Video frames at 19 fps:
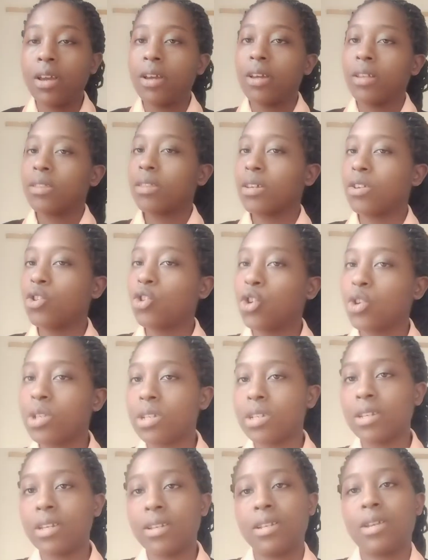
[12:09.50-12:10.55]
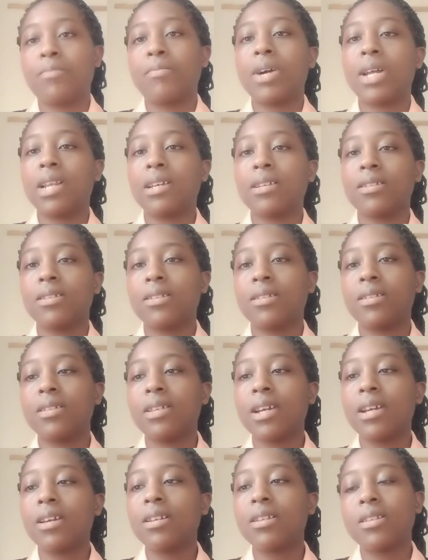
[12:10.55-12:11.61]
They don't get a balanced
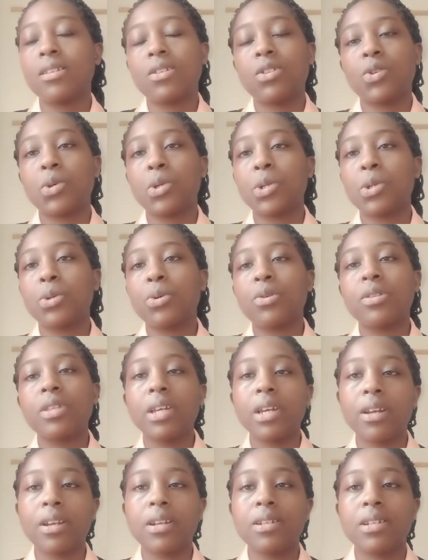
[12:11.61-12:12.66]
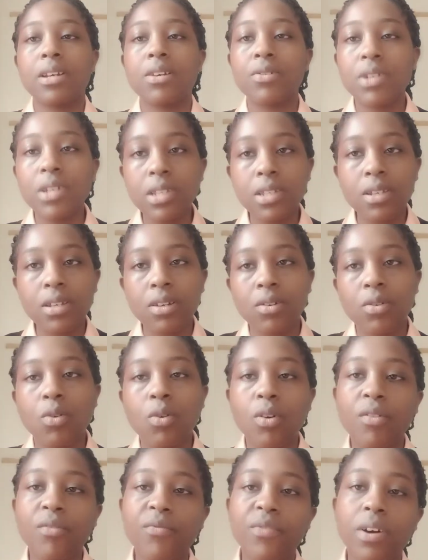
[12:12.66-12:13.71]
diet, so they are at a risk
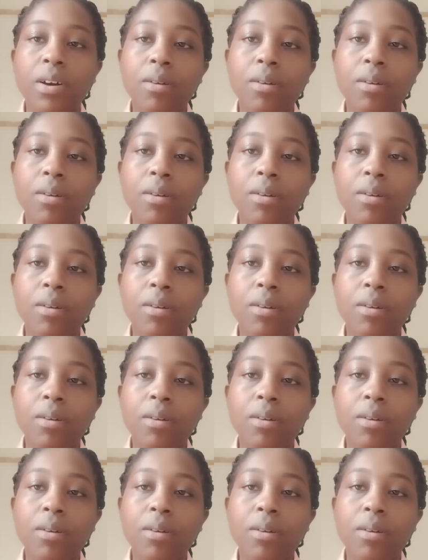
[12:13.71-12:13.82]
of